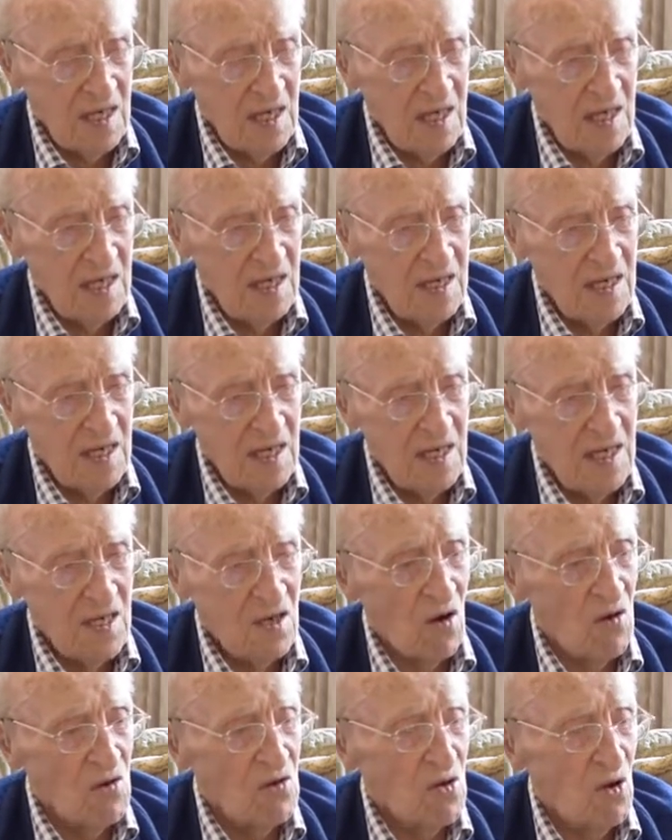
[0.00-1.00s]
in, in
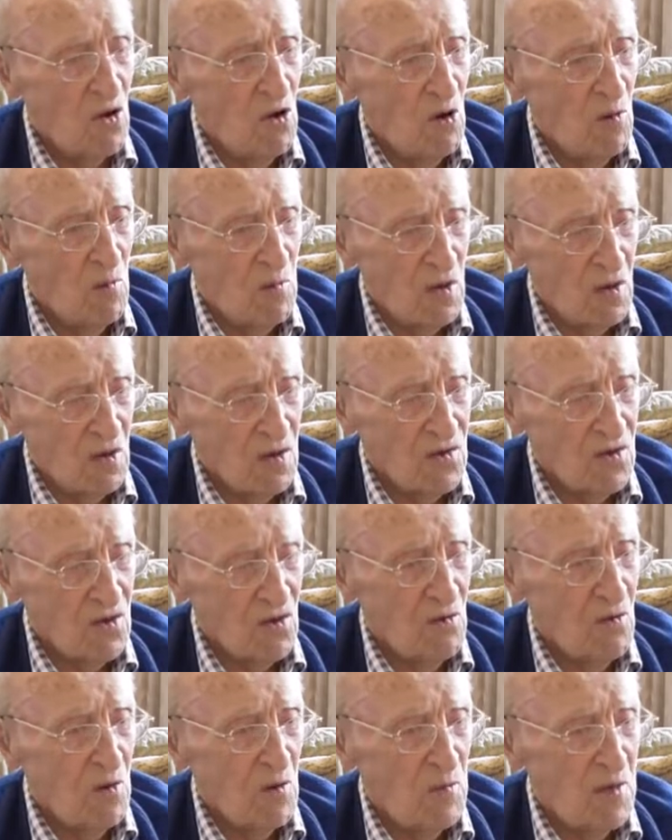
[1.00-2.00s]
October.
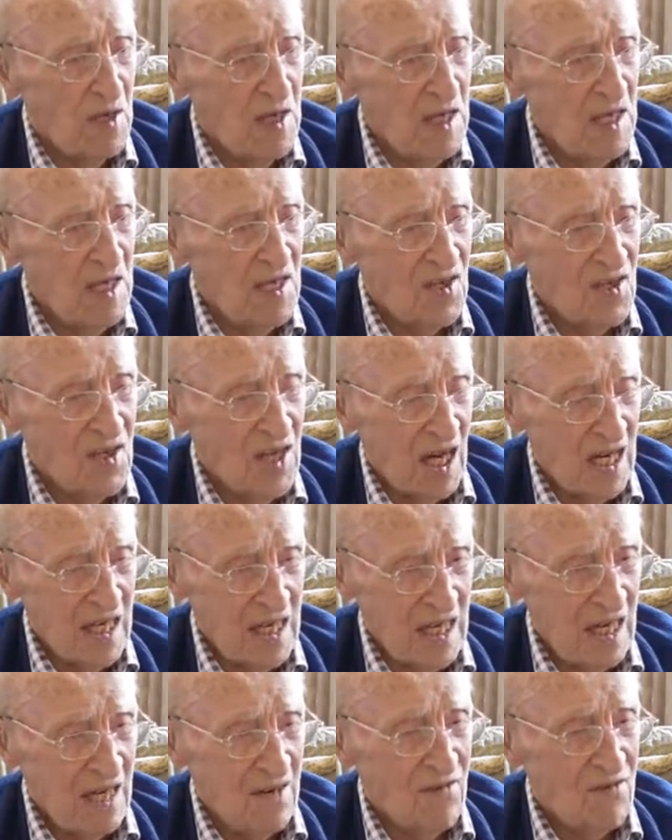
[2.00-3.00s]
So we've been in
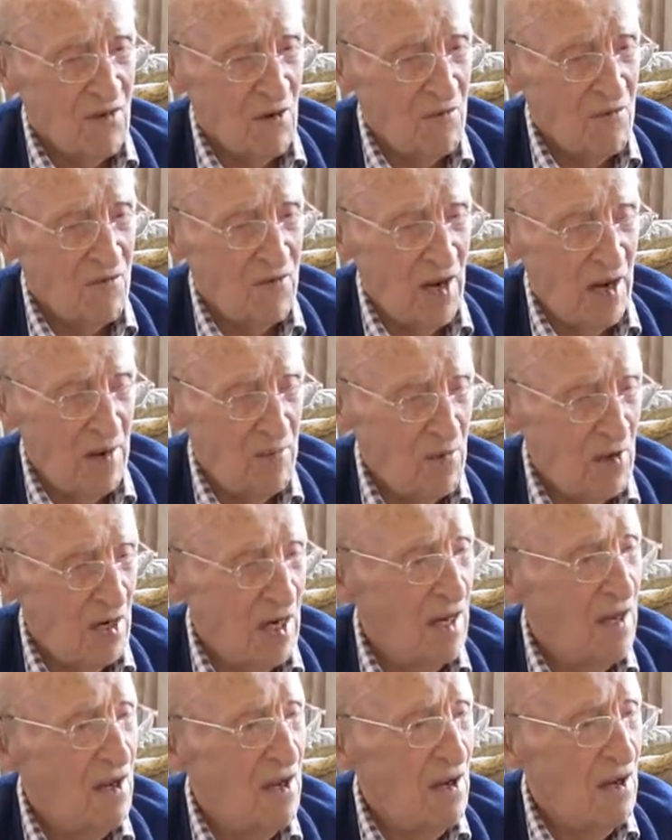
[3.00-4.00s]
Changi from
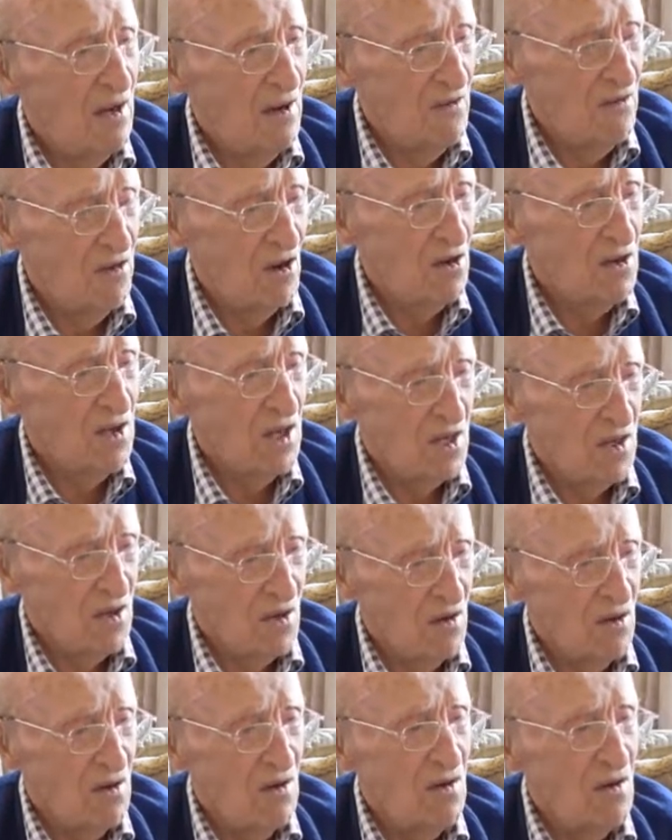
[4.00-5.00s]
February
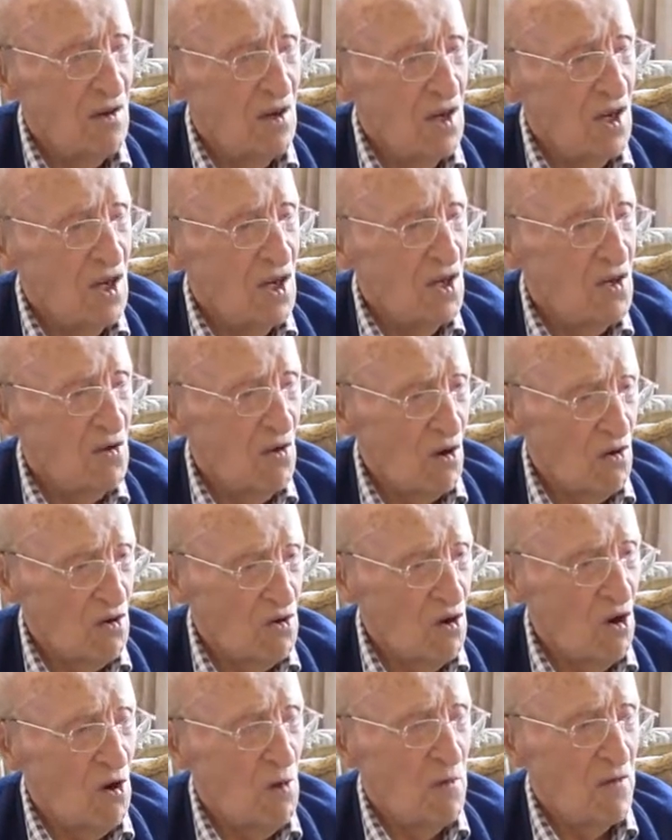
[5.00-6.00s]
42
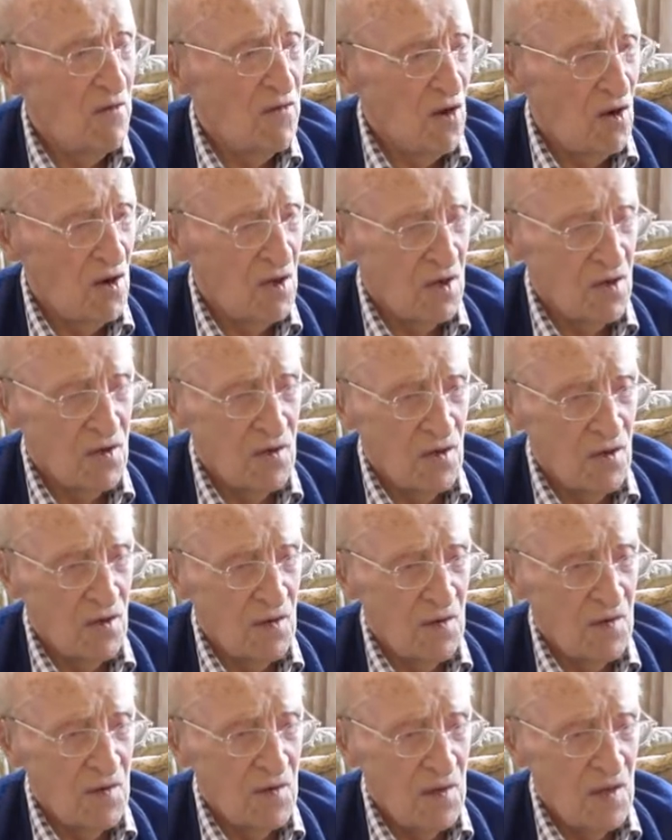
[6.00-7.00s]
October
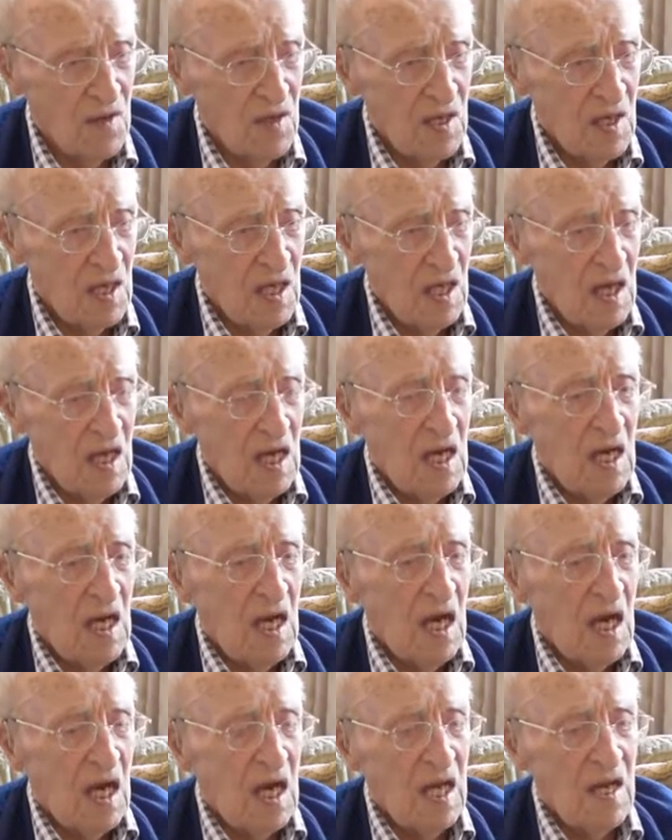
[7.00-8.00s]
42.
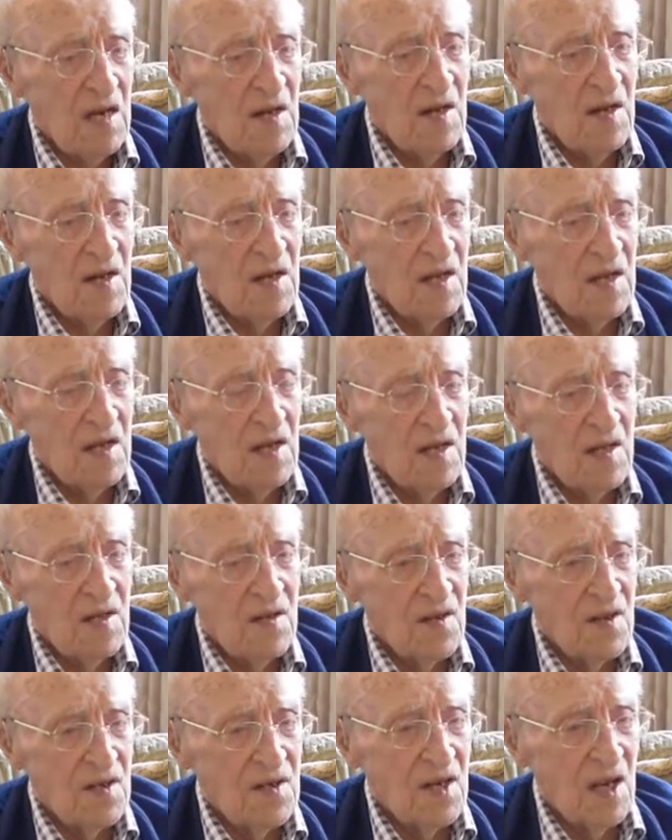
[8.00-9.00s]
And
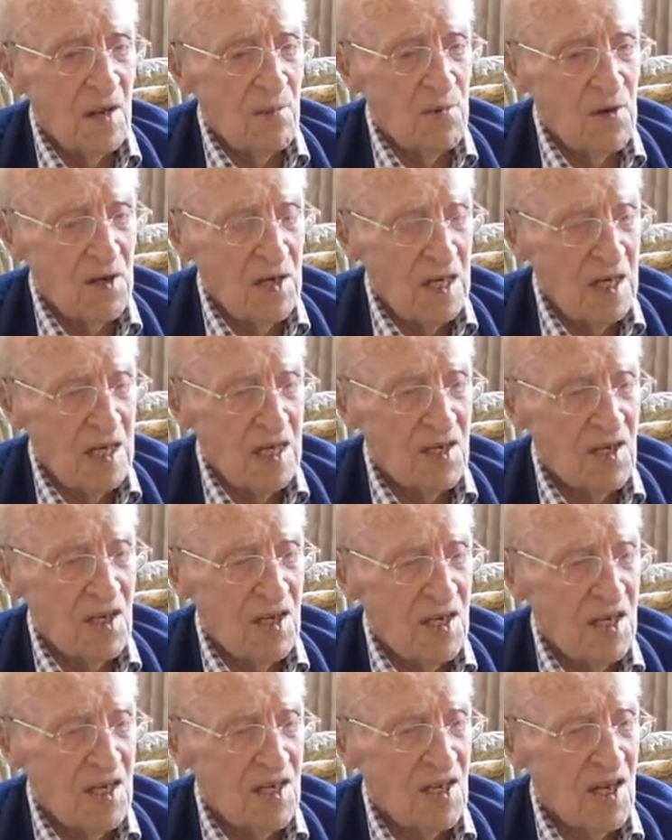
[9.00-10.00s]
uh, the Japanese
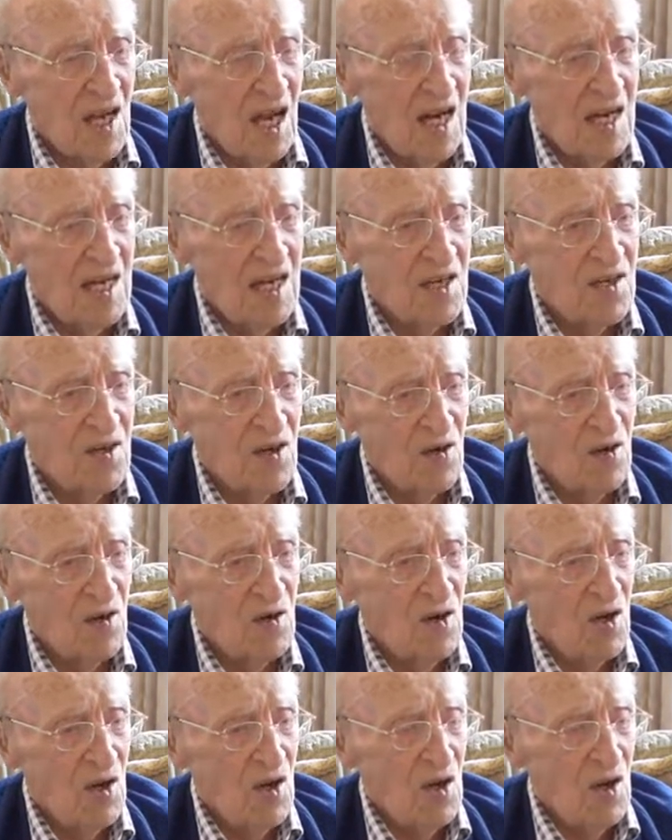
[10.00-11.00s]
had decided
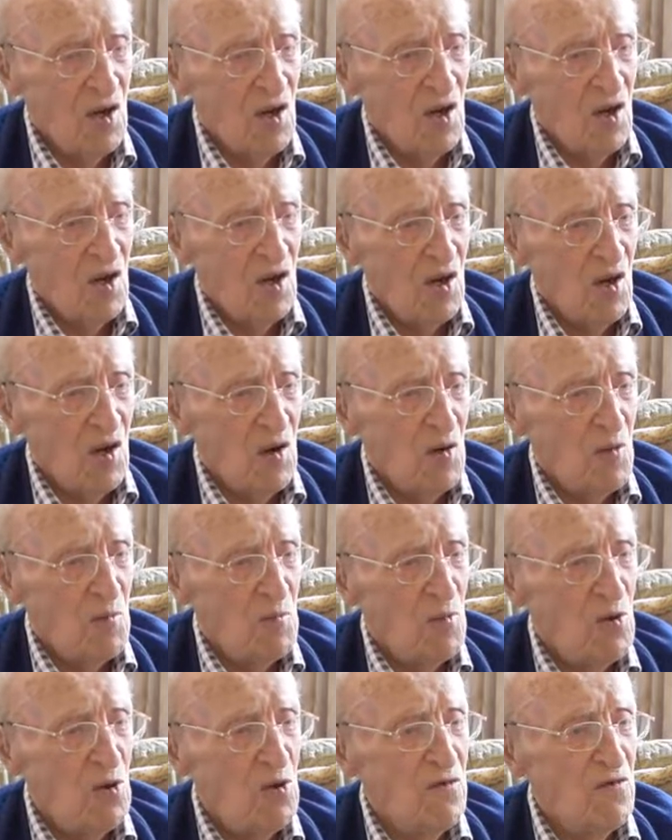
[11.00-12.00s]
to
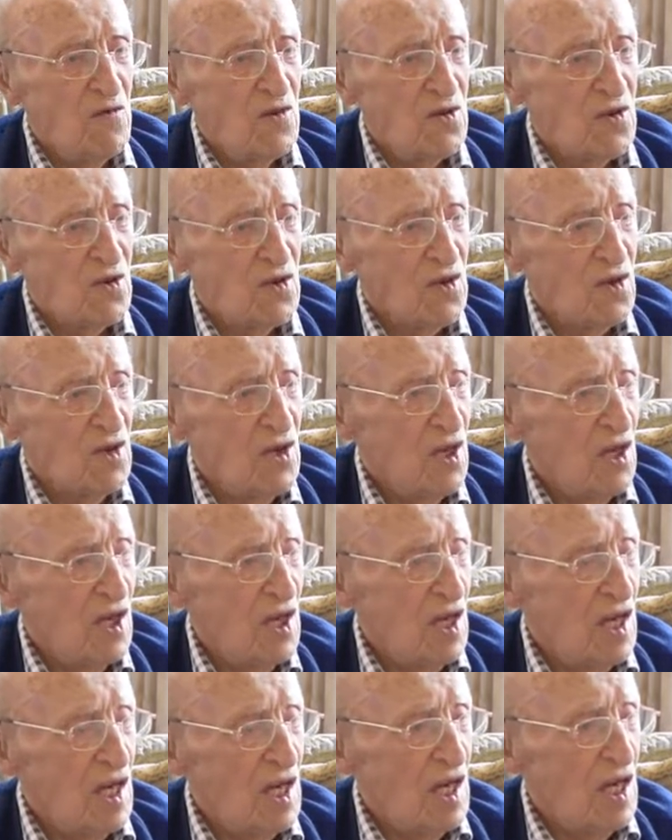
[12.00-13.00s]
move us
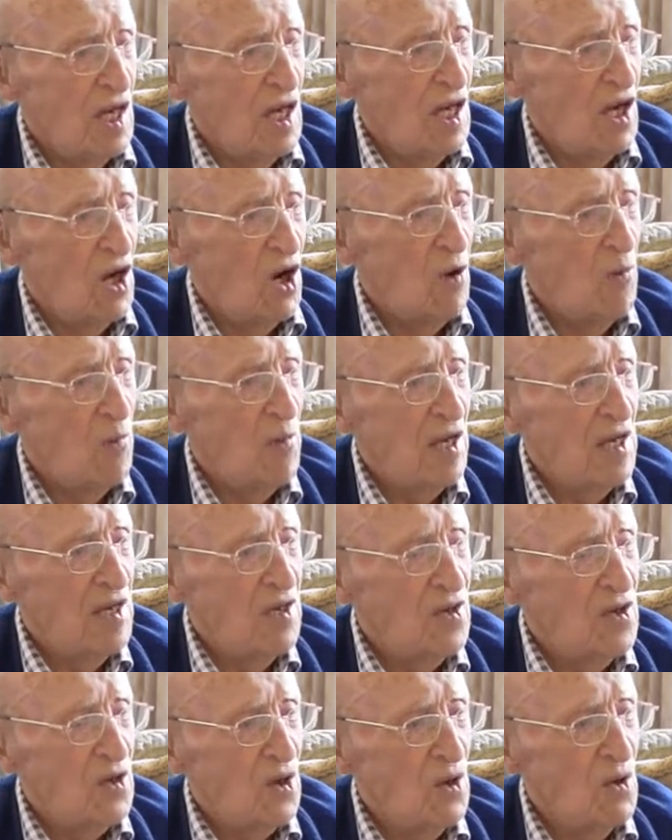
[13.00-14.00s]
up
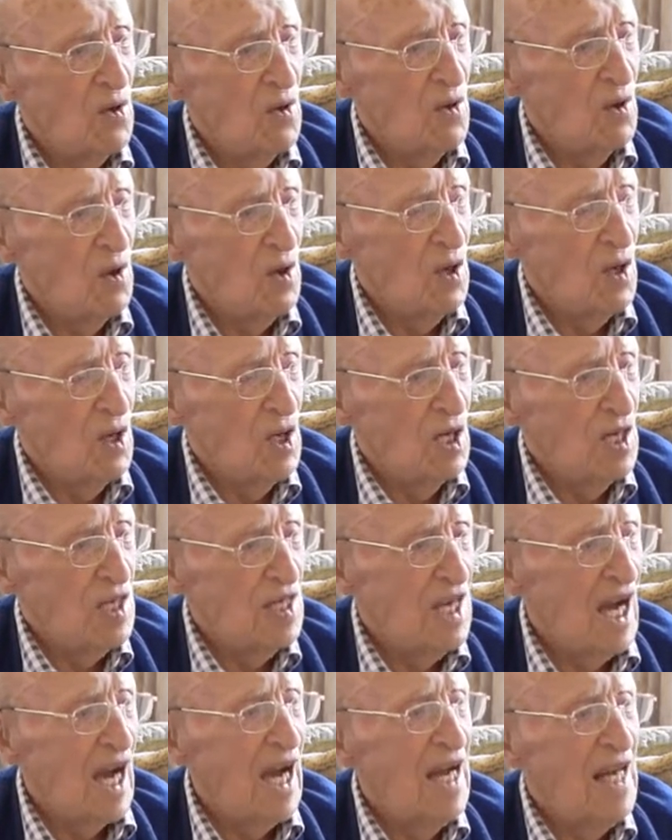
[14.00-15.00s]
into
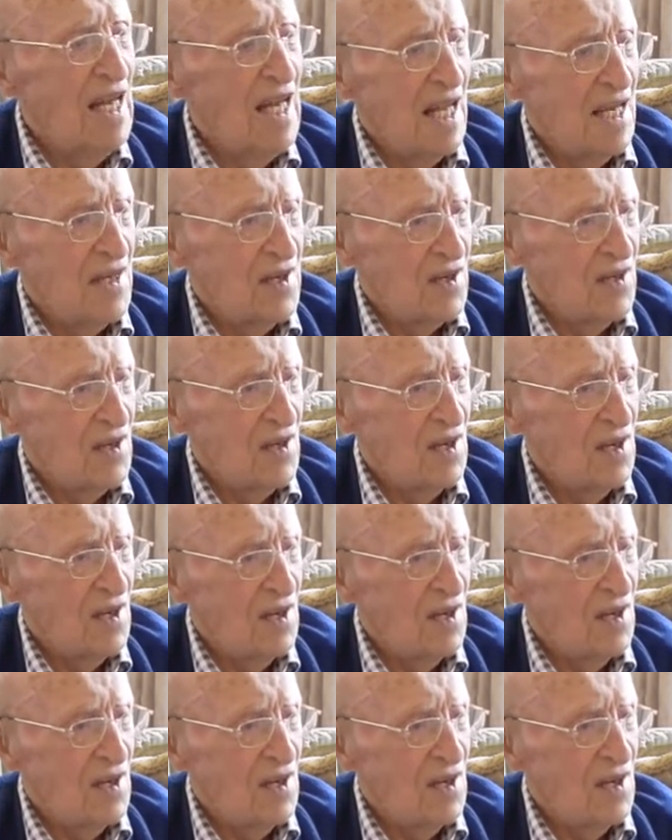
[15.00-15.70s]
Thailand,